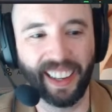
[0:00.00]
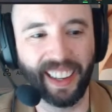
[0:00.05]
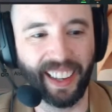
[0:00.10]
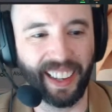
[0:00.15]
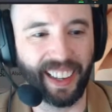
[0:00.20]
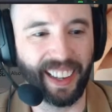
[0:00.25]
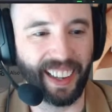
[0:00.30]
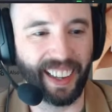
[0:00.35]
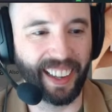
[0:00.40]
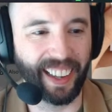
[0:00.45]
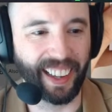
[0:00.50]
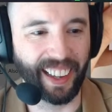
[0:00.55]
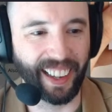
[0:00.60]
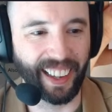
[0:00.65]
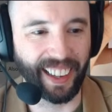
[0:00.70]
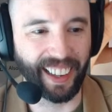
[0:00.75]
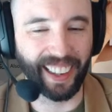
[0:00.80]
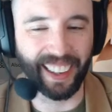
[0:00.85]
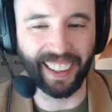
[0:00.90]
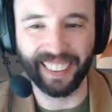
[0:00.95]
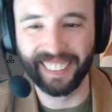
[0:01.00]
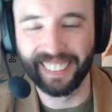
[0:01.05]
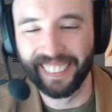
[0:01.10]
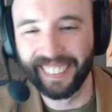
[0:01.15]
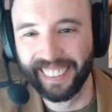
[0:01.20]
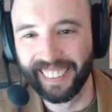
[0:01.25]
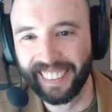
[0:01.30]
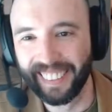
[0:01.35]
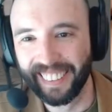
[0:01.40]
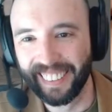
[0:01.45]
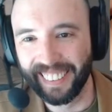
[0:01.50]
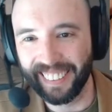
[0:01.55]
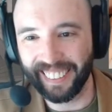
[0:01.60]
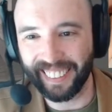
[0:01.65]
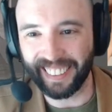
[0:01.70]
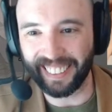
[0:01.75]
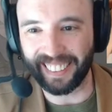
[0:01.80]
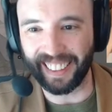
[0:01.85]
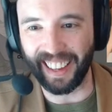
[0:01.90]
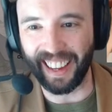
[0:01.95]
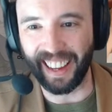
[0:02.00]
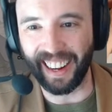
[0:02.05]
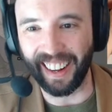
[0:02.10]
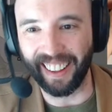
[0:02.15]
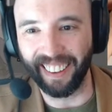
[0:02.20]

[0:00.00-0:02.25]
Look at that.